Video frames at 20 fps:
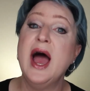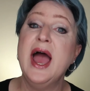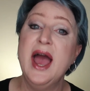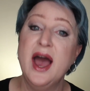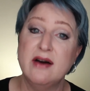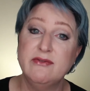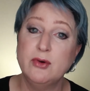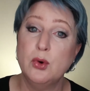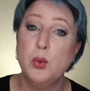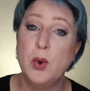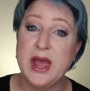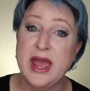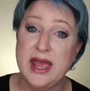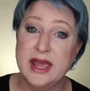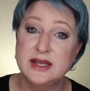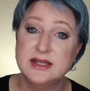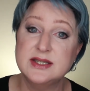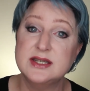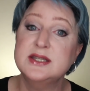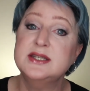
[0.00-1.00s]
I have a
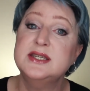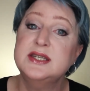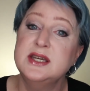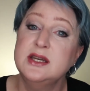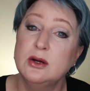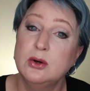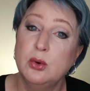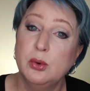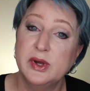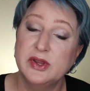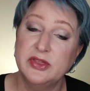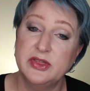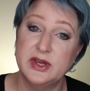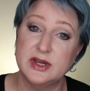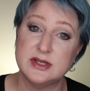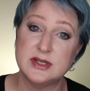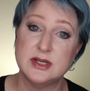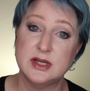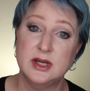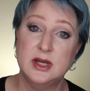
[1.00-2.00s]
way to deal with
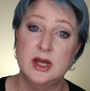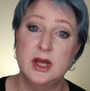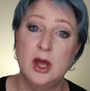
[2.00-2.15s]
it.